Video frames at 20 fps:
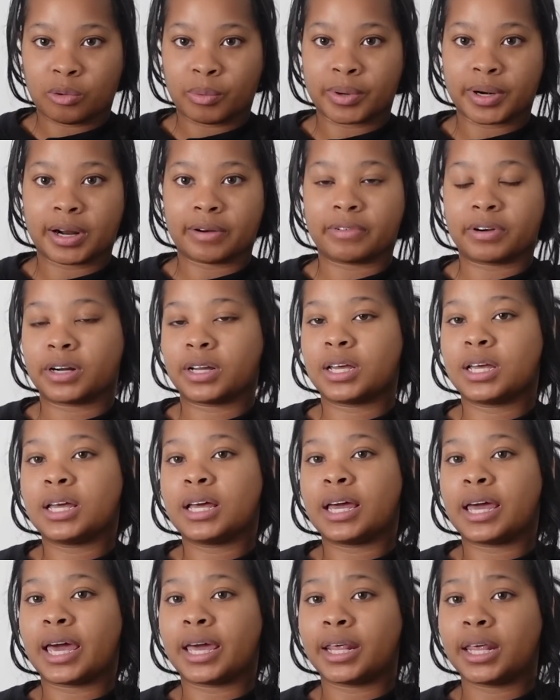or whatever.
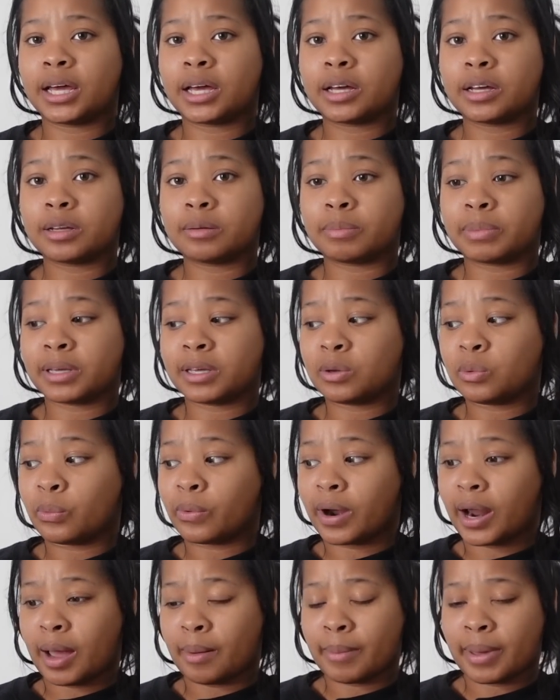And it could be
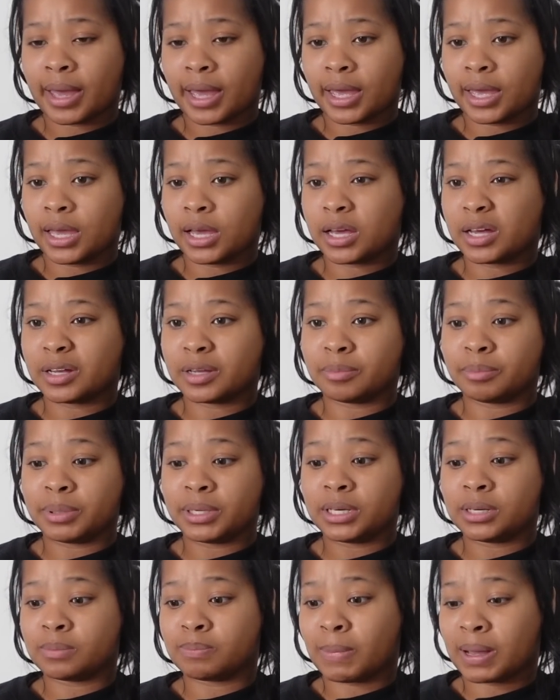where I'm at, it could
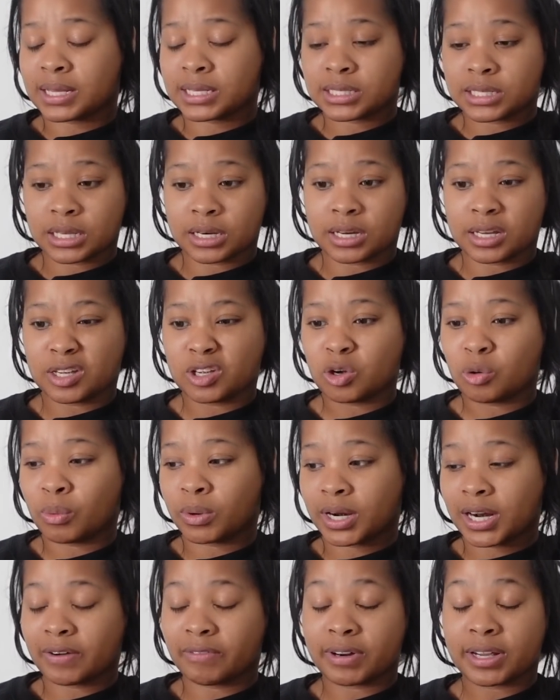be my city or
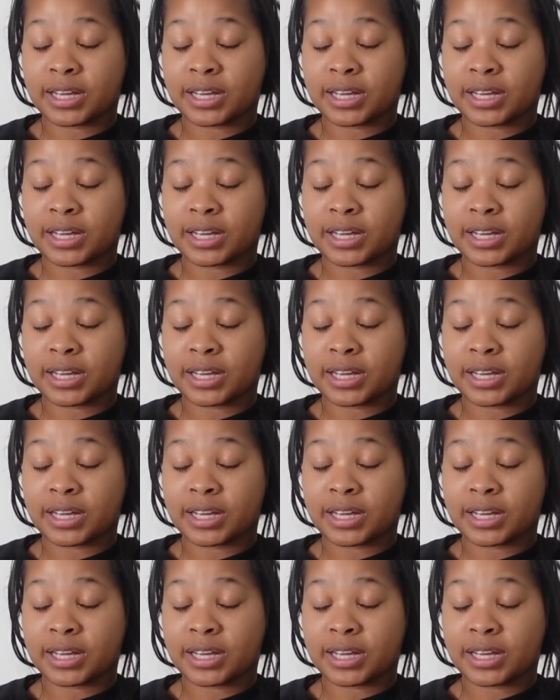whatever.